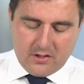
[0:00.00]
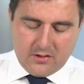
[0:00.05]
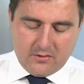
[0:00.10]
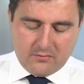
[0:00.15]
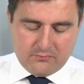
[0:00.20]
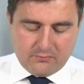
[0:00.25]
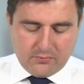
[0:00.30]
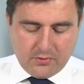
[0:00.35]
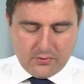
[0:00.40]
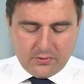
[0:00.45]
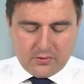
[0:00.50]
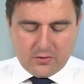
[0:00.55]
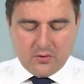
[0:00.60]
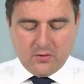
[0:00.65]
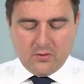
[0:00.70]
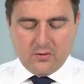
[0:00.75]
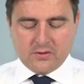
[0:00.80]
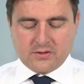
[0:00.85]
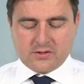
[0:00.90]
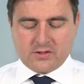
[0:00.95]
The root
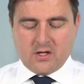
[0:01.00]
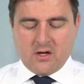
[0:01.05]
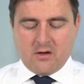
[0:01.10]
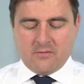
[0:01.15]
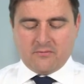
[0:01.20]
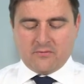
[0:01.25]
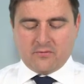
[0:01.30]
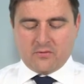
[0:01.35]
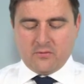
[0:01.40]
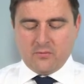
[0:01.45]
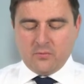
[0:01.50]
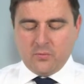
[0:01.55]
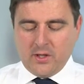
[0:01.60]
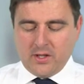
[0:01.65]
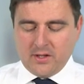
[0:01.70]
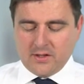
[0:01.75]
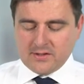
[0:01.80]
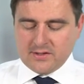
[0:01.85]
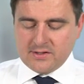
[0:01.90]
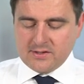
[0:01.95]
cause come from
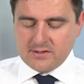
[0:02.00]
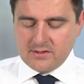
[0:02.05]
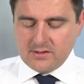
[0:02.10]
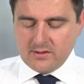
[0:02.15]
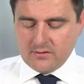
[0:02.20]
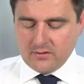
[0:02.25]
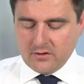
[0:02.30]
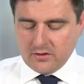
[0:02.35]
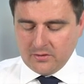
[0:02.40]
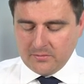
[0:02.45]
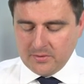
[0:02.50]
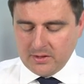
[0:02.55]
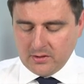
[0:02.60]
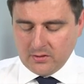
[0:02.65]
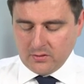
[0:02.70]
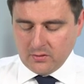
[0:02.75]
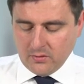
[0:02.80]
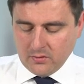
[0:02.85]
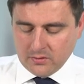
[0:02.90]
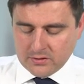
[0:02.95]
weaknesses in the economy
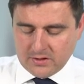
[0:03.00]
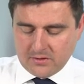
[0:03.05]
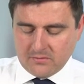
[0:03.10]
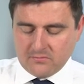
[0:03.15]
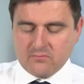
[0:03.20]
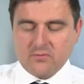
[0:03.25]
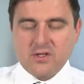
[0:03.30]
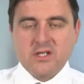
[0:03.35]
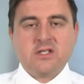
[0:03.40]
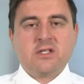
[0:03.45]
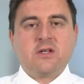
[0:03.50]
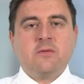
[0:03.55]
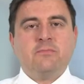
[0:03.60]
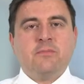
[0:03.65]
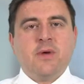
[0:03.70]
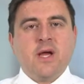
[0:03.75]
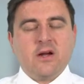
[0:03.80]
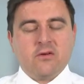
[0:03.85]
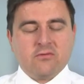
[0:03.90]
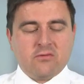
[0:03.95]
causing risk
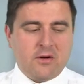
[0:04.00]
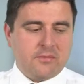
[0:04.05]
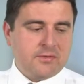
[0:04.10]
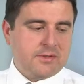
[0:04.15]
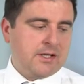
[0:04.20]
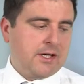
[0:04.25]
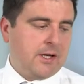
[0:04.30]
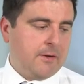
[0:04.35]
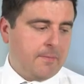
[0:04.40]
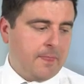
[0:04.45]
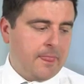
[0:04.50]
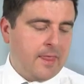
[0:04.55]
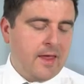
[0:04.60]
of bankruptcy.